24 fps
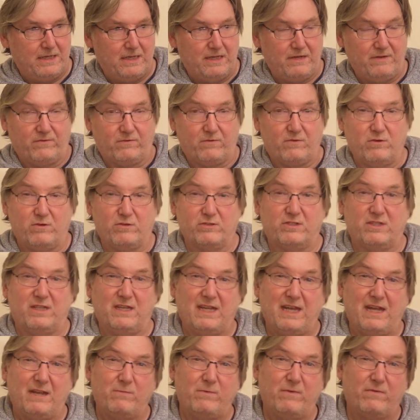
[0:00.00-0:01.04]
And of course
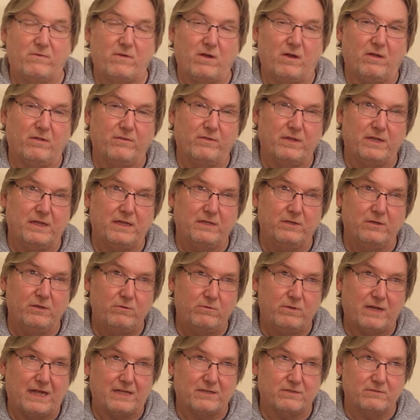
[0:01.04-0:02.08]
today we've got the
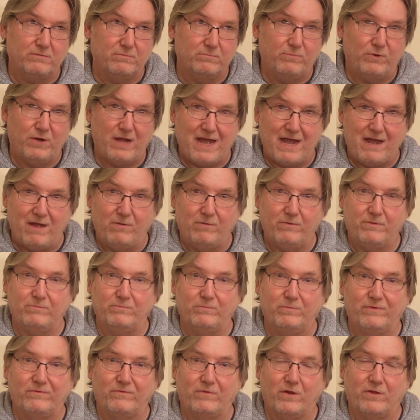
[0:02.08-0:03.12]
Newcastle Brown,
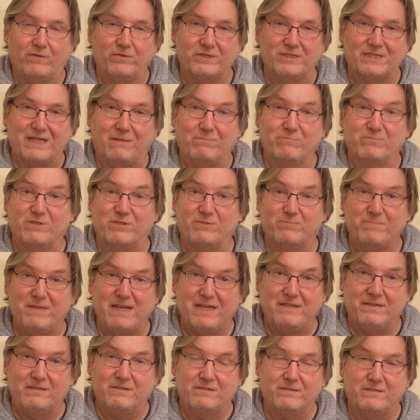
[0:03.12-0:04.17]
and we've got the Sam
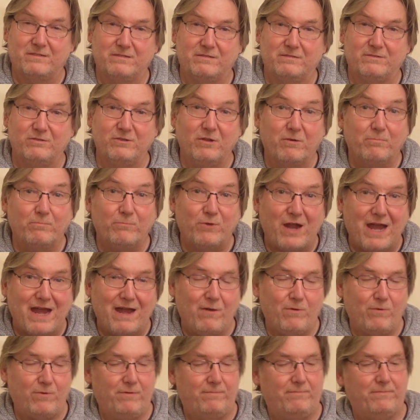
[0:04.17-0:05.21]
Smith's Nut
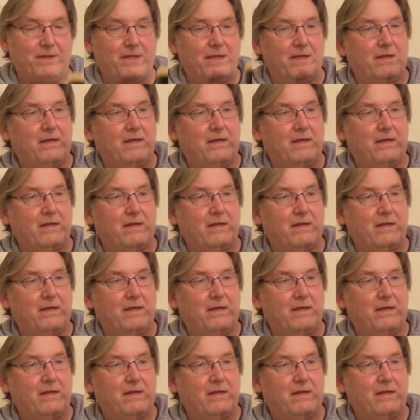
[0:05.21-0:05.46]
Brown.